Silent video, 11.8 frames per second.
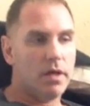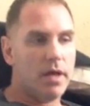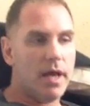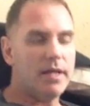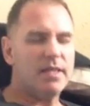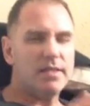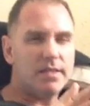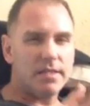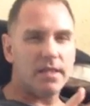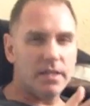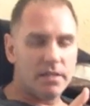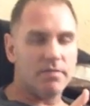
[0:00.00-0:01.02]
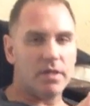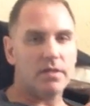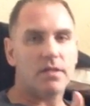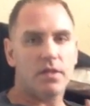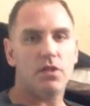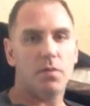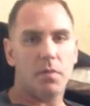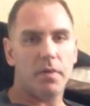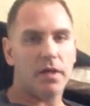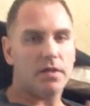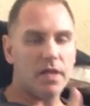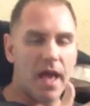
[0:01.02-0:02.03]
and distinctiveness as human
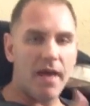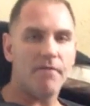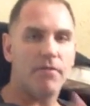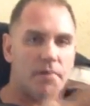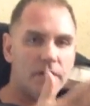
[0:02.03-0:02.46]
beings. Every